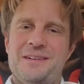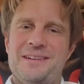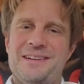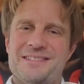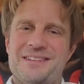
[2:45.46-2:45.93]

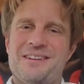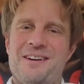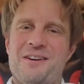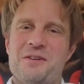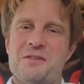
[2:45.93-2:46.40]
it's a
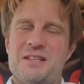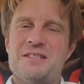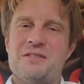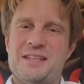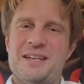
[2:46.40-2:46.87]
lot harder
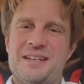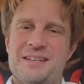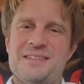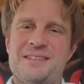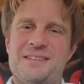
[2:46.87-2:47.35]
than you
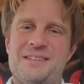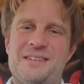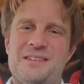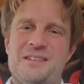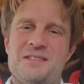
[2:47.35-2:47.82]
think.
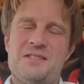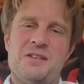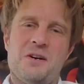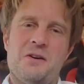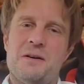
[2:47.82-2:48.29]

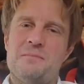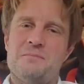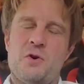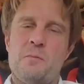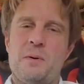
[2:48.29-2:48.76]
So I
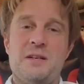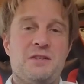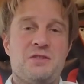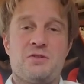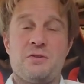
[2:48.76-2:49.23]
hope I
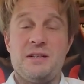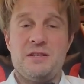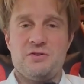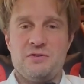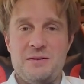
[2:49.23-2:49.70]
didn't destroy
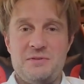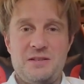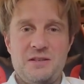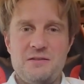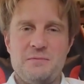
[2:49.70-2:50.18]
any dreams
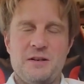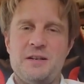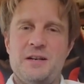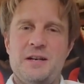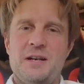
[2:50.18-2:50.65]
here,
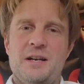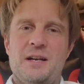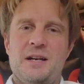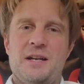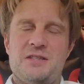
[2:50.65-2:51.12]
but
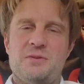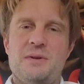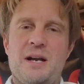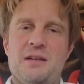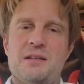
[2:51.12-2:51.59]
it's the
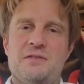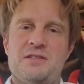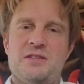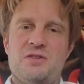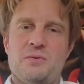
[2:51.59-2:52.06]
reality of the
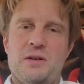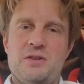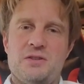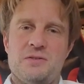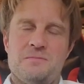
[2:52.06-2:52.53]

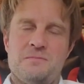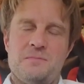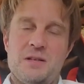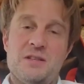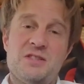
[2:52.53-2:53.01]
situation.
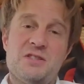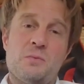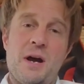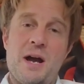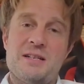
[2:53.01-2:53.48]
And this is
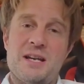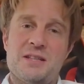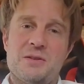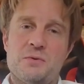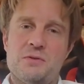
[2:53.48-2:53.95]
why I
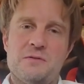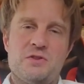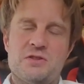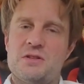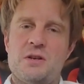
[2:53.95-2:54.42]
take the route of
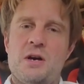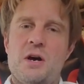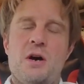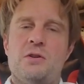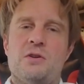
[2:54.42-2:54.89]
just
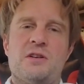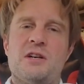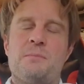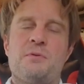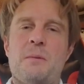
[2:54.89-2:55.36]
looking
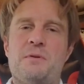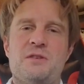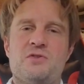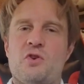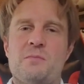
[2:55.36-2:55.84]
up
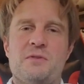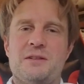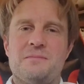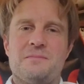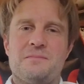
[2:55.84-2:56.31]
properties
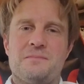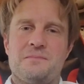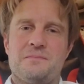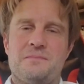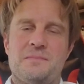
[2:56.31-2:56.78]
normally.
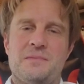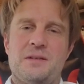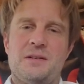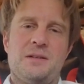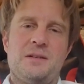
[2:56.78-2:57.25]

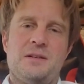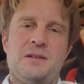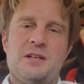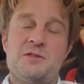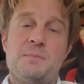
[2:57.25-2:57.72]

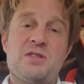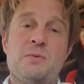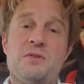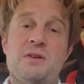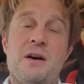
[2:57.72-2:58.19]

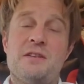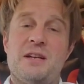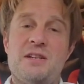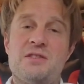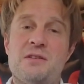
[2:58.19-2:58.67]
Especially when you have an
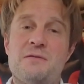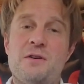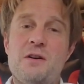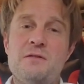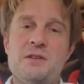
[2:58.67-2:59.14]
agent
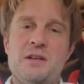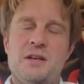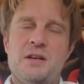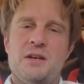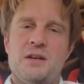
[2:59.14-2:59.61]
involved,
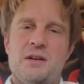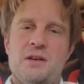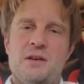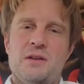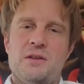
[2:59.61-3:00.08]

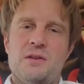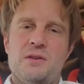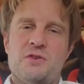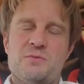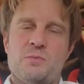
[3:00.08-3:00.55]

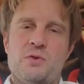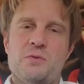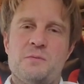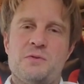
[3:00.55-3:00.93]
there's more room for